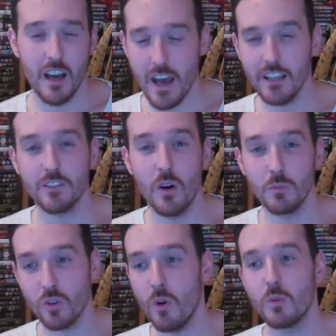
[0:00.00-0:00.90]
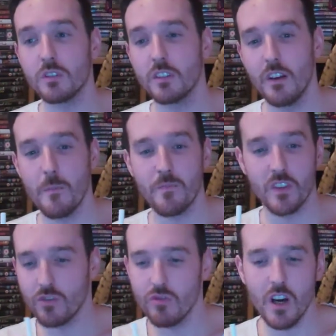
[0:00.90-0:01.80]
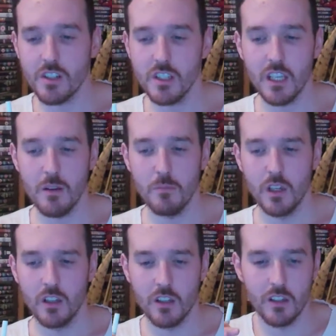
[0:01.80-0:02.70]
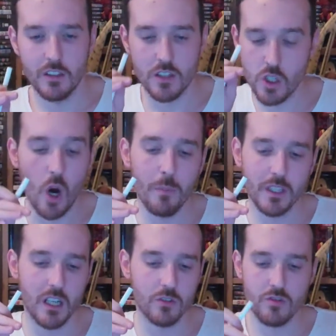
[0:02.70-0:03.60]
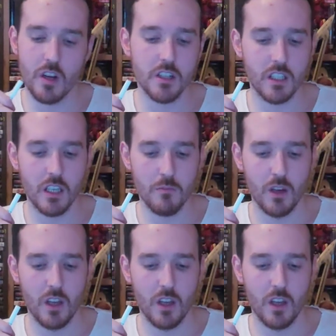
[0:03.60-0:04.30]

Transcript: X COM was always the strategy game, the, the top-down strategy game,